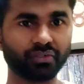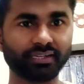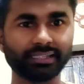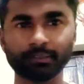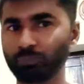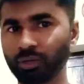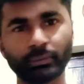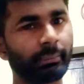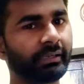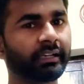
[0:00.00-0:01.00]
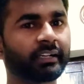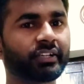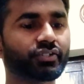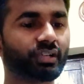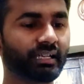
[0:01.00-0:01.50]
rank of the
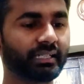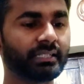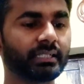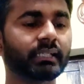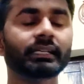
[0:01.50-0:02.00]
millionaires list,